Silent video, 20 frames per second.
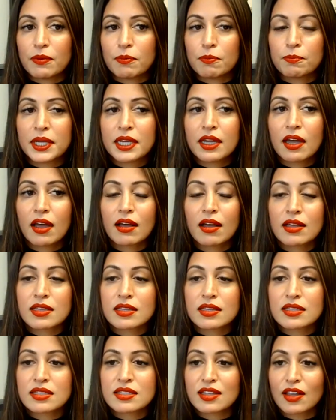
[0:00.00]

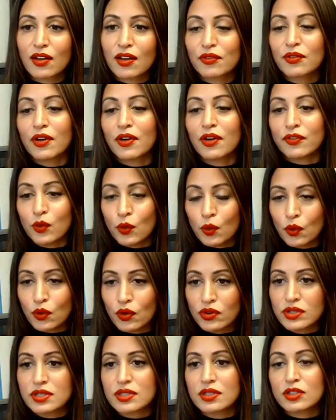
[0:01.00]
because of
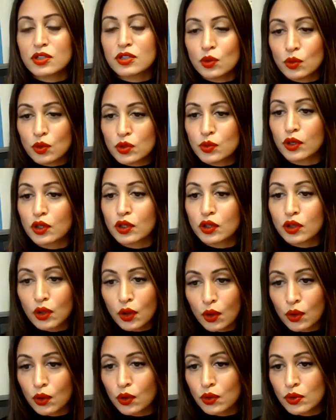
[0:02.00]
course, schools were
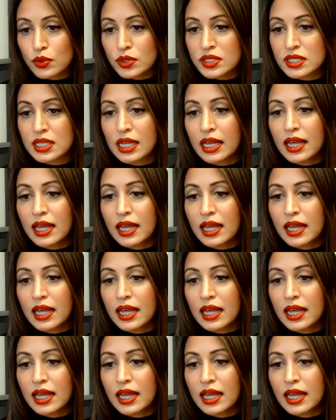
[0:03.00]
closed.